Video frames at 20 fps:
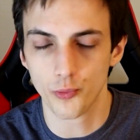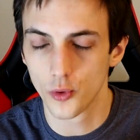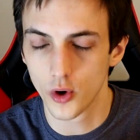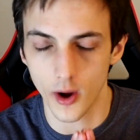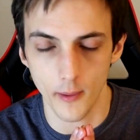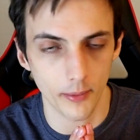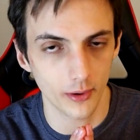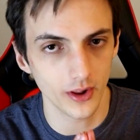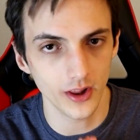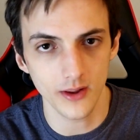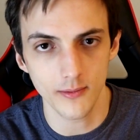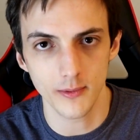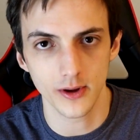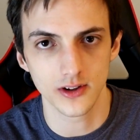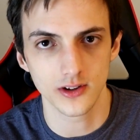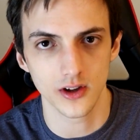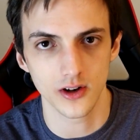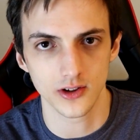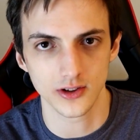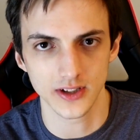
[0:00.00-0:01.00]
completely
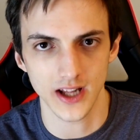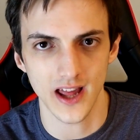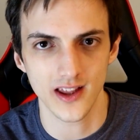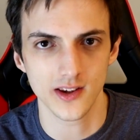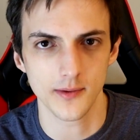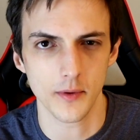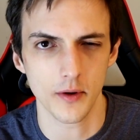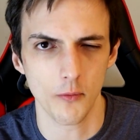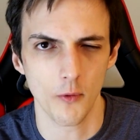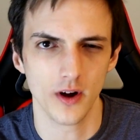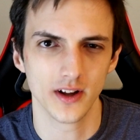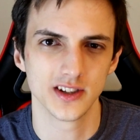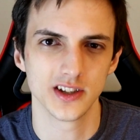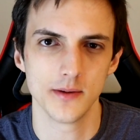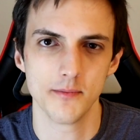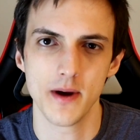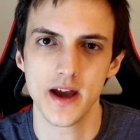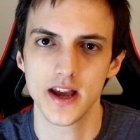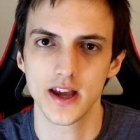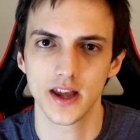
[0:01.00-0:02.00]
misunderstands him and wants
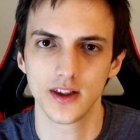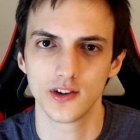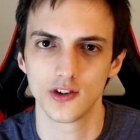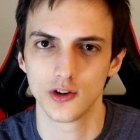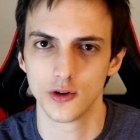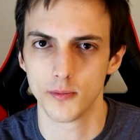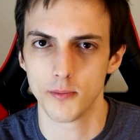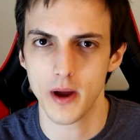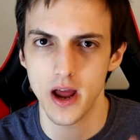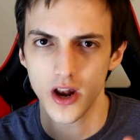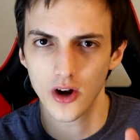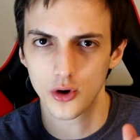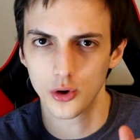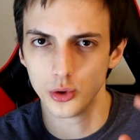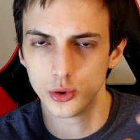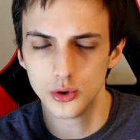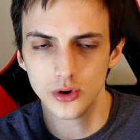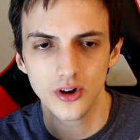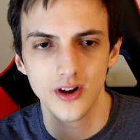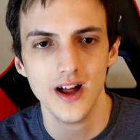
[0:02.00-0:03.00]
to make Superman
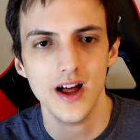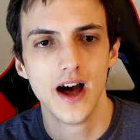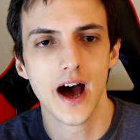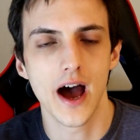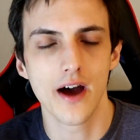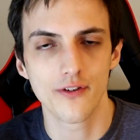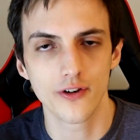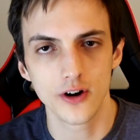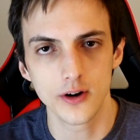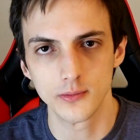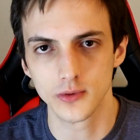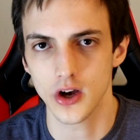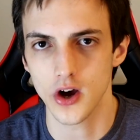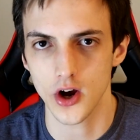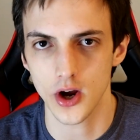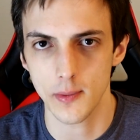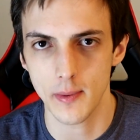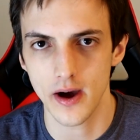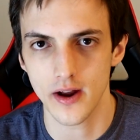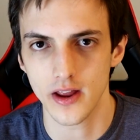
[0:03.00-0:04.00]
cool. I've heard him
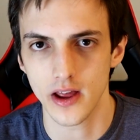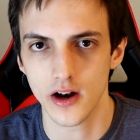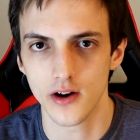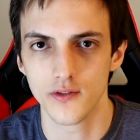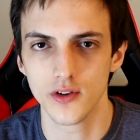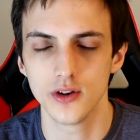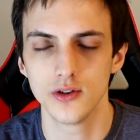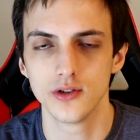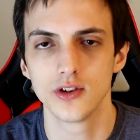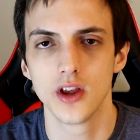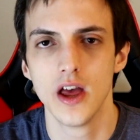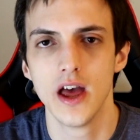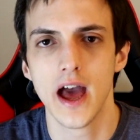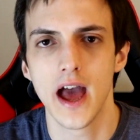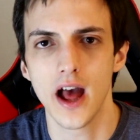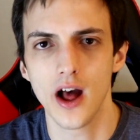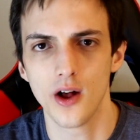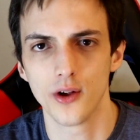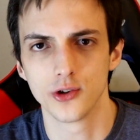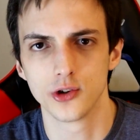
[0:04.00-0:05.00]
talk about in interviews
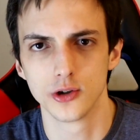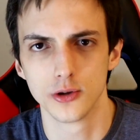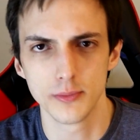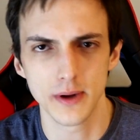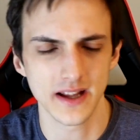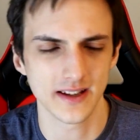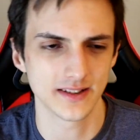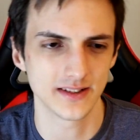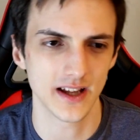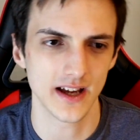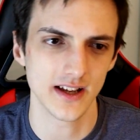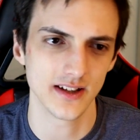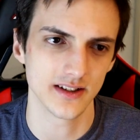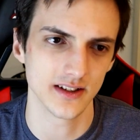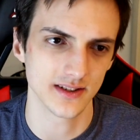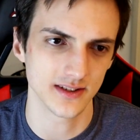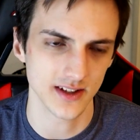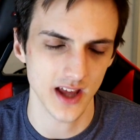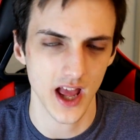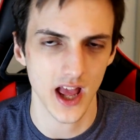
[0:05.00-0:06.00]
how Superman stays
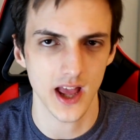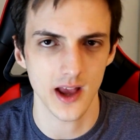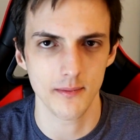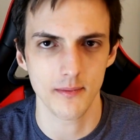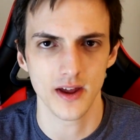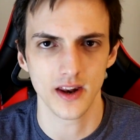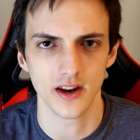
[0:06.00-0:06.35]
the same